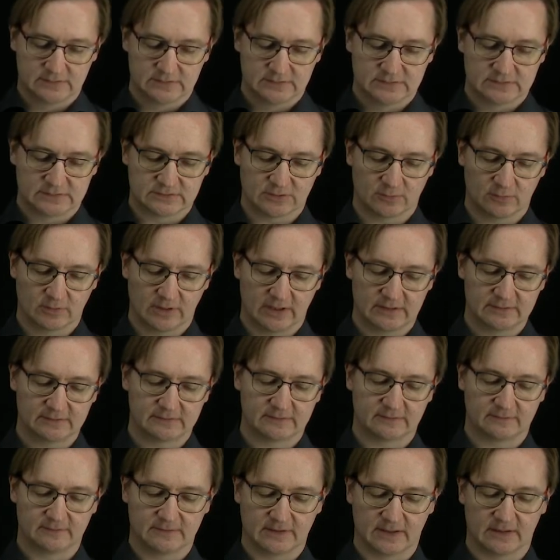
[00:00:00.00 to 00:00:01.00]
So,
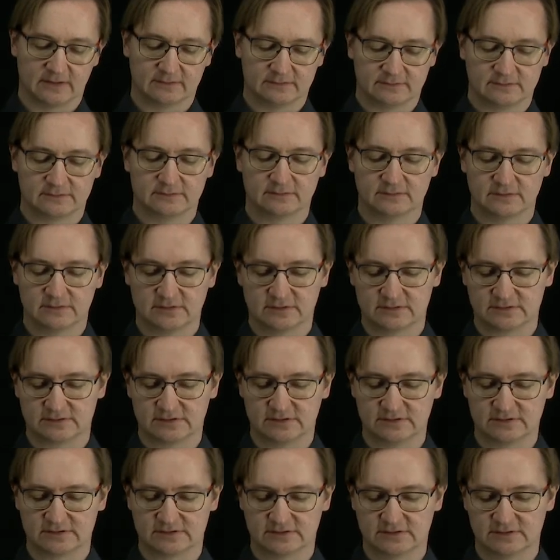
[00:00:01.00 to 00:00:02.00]
and yeah,
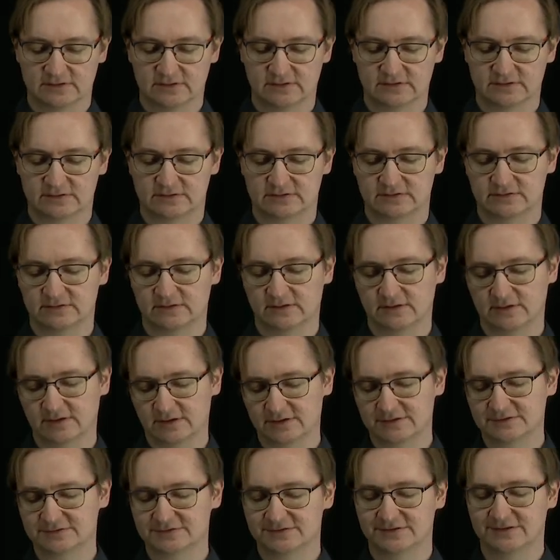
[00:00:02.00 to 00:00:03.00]

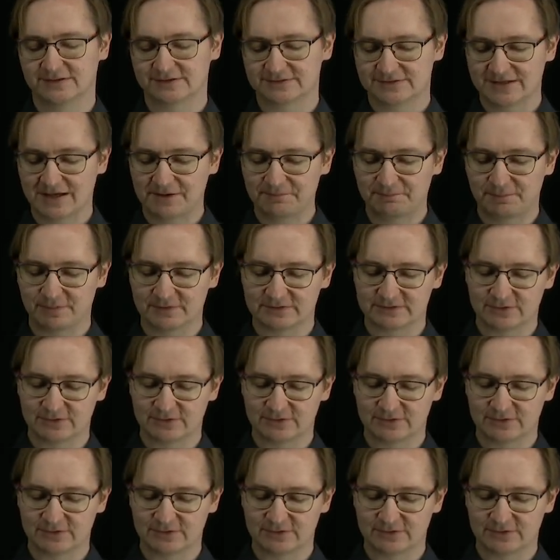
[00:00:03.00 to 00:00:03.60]
here is an example.